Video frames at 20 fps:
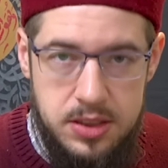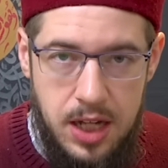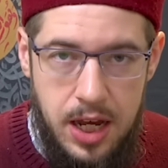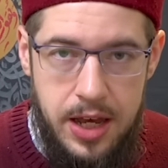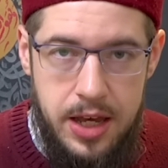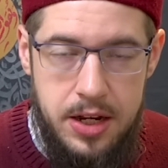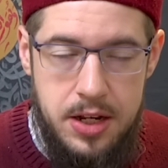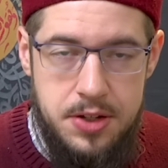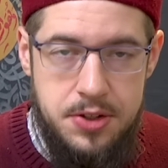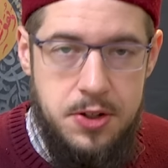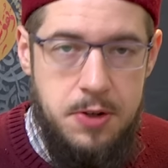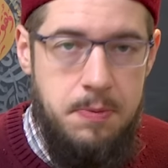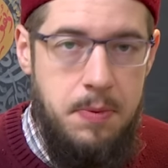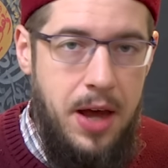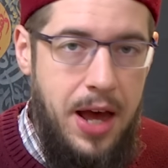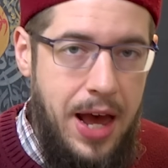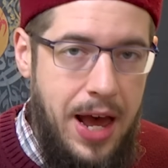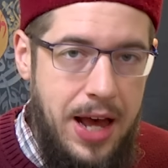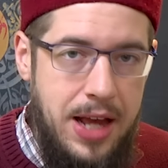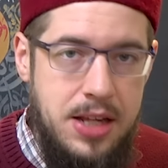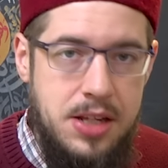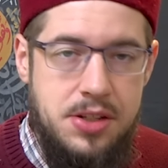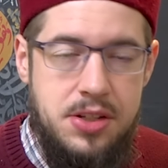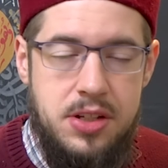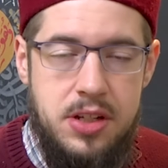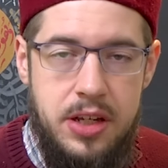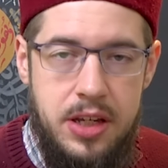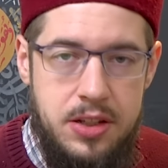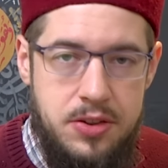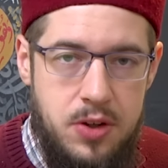Zionism as
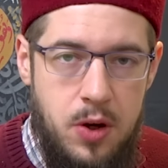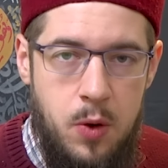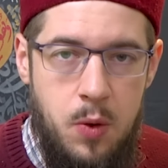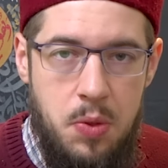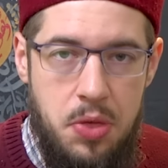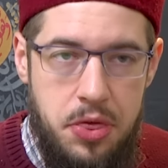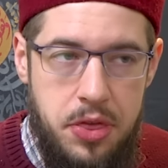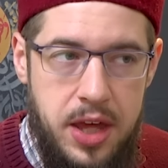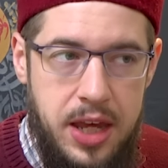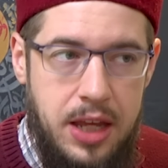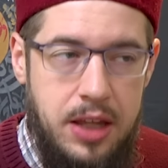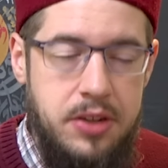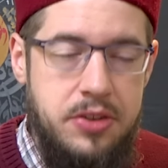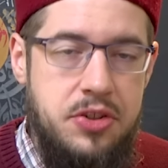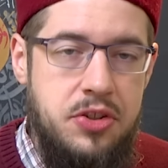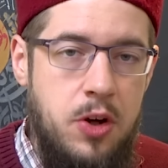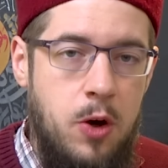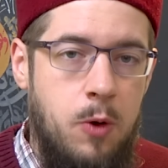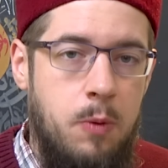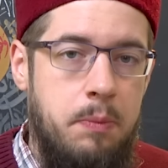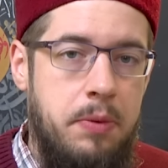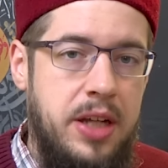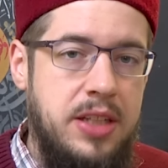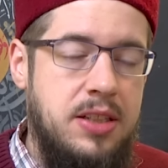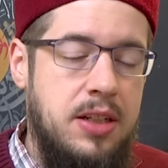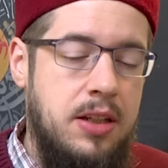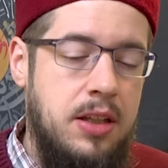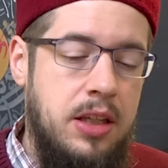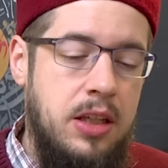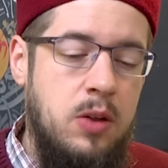its own thing. So
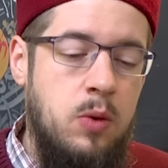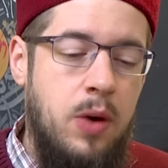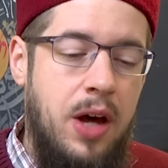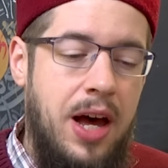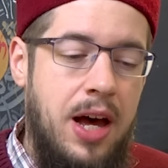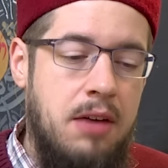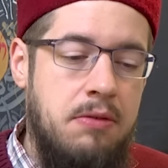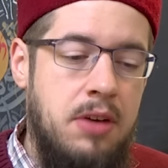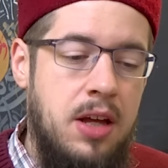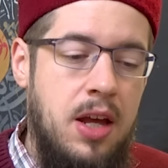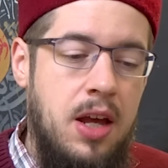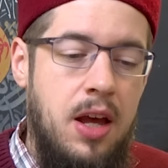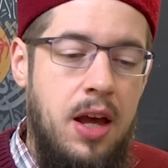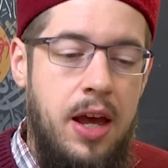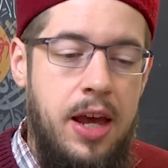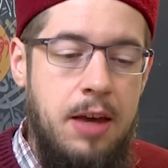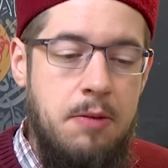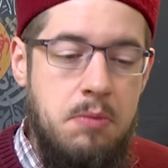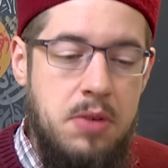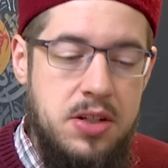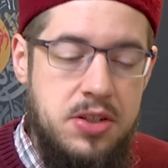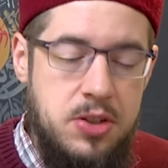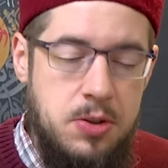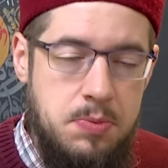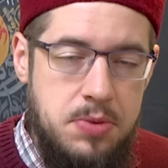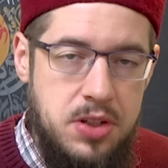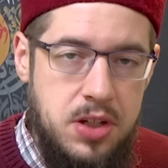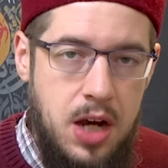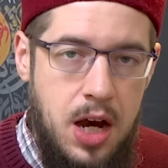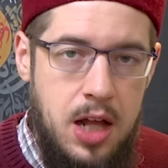basically you have a
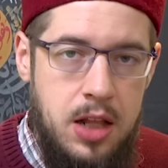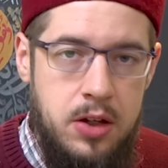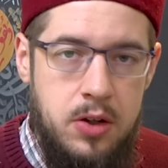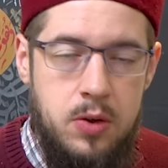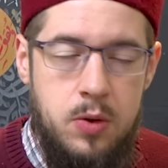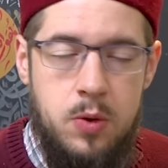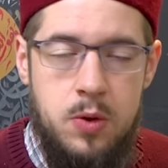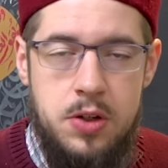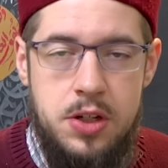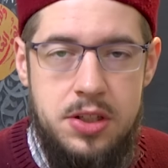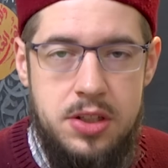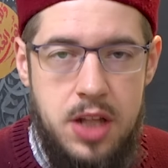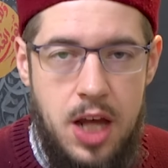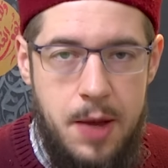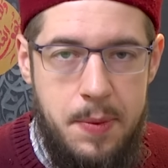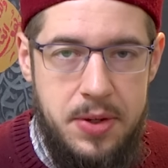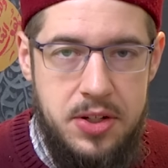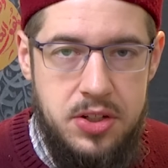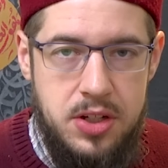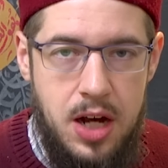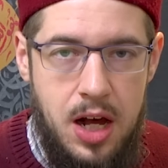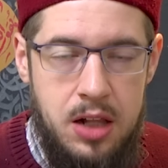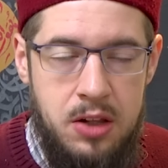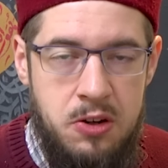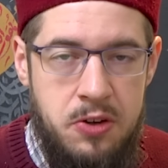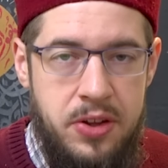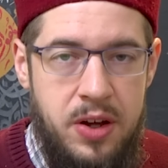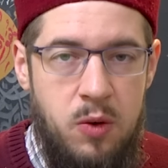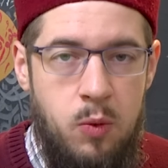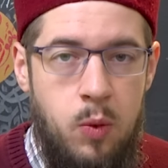Muslim scholar or an Islamic
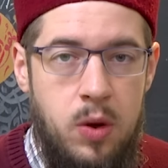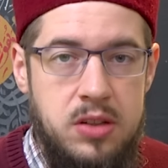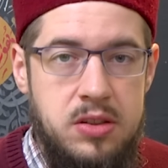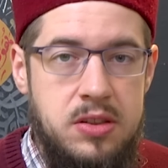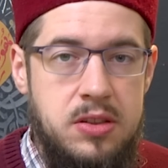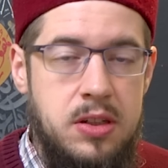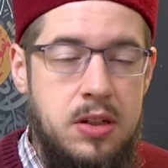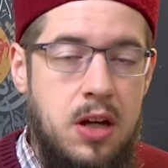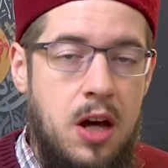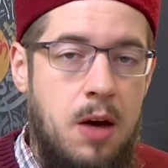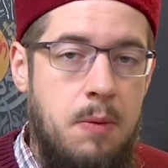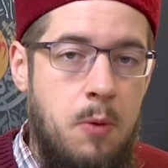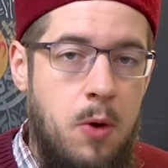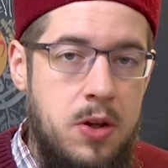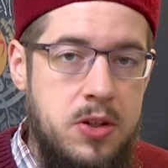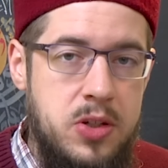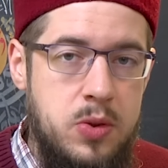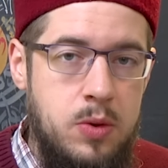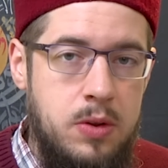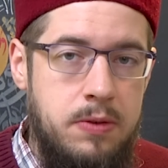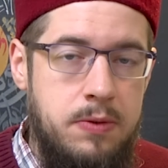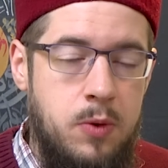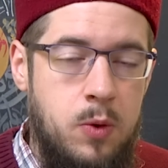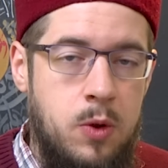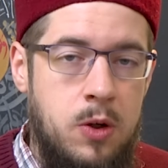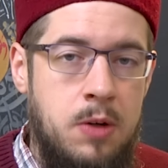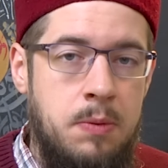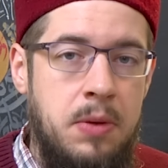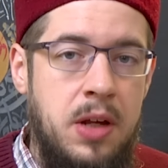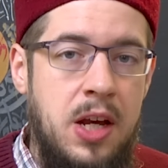scholar that wants to come onto a
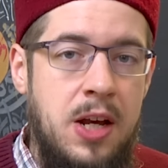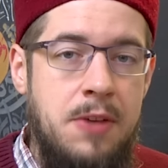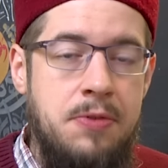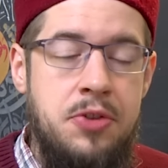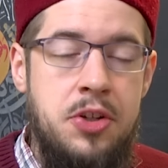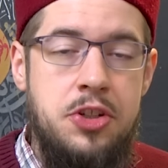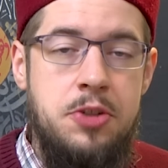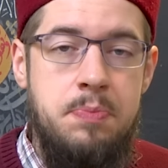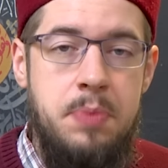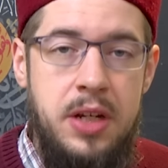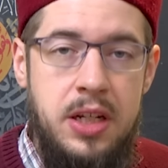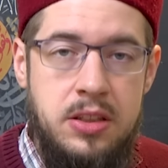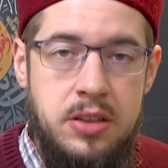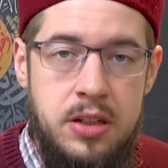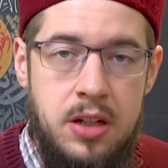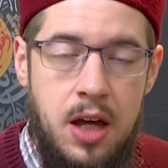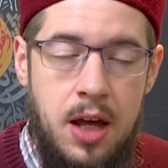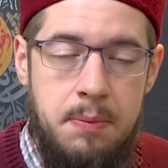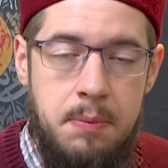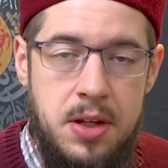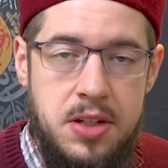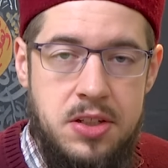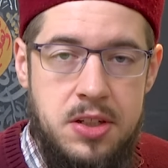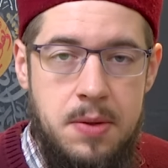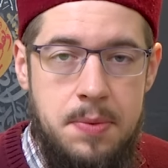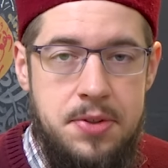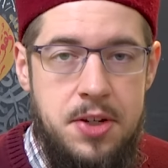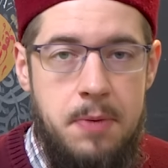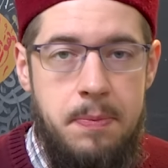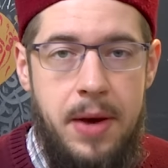forum to speak to
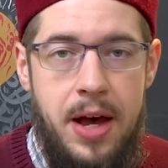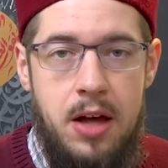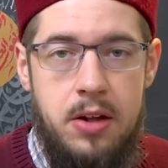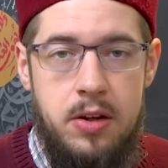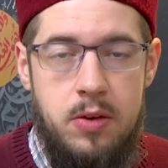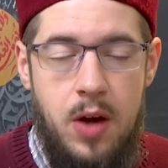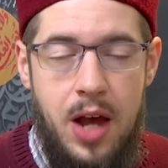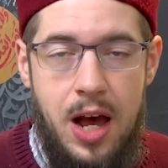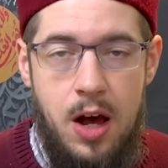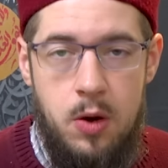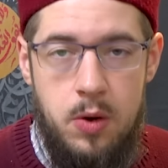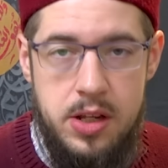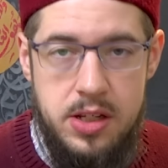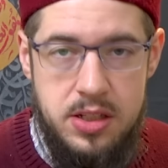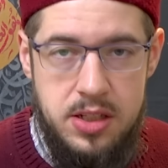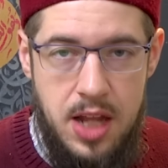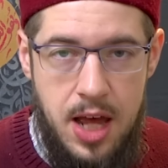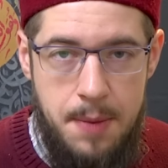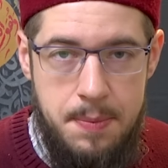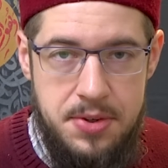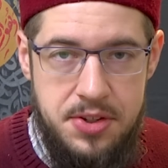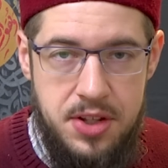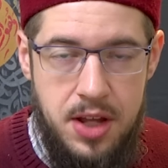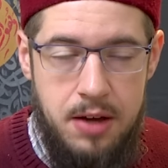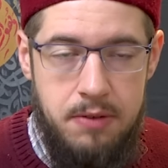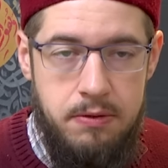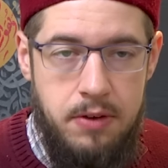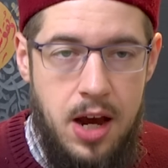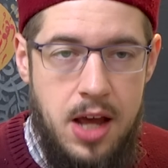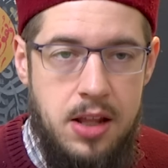non-Muslims about how Islam is
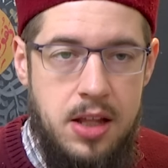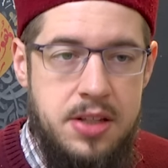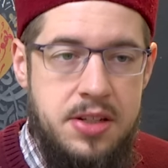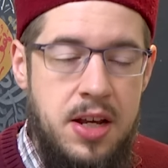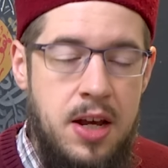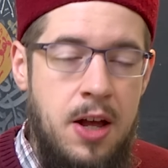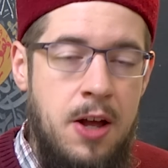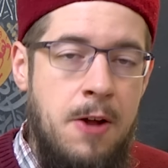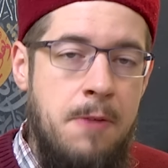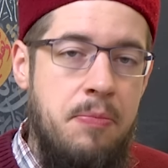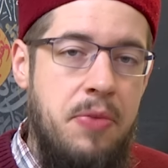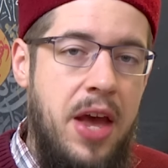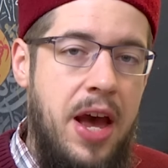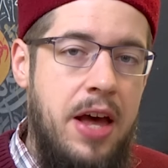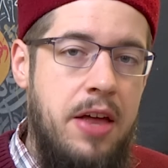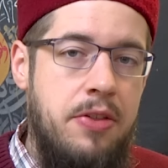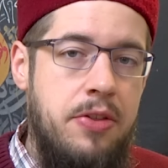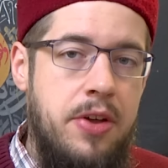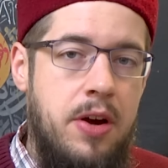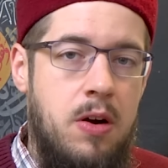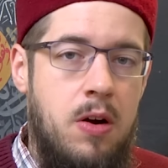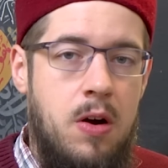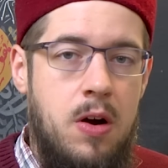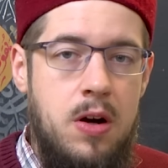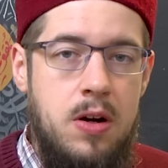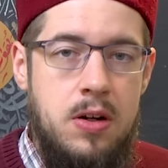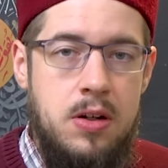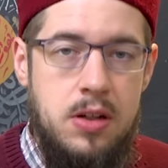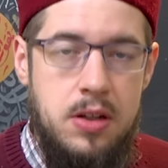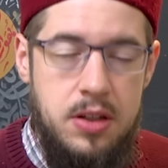not violent, and there
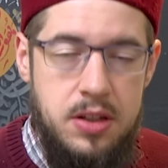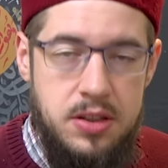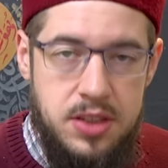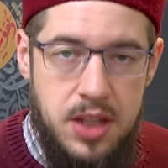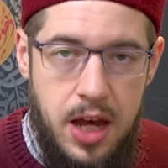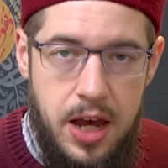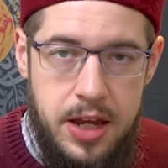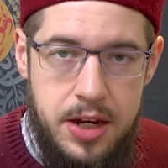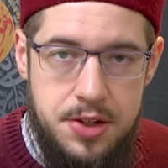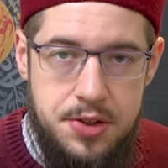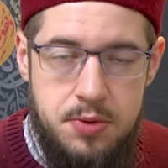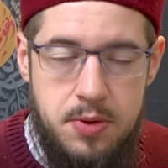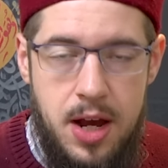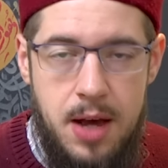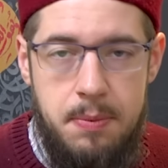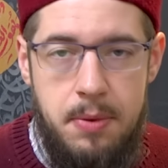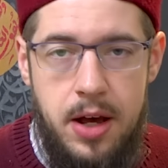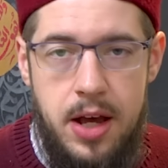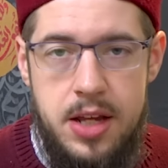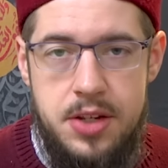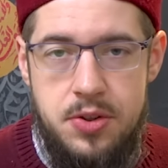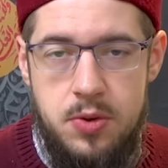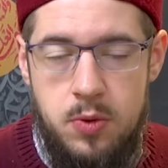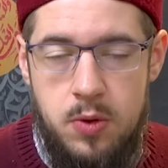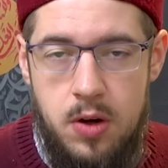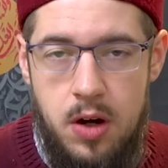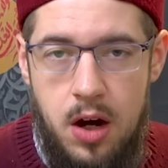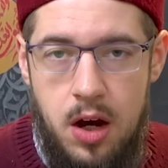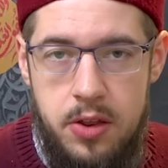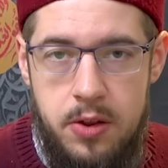are Zionist rabbis
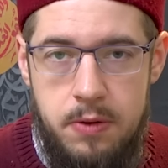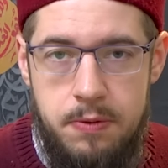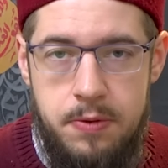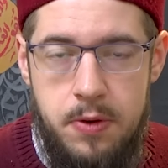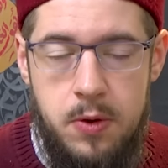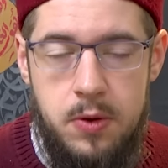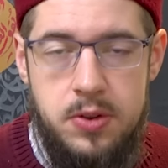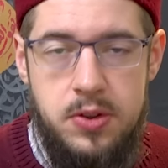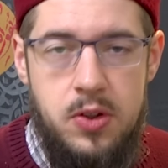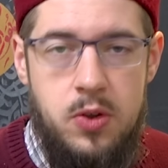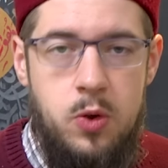or other folks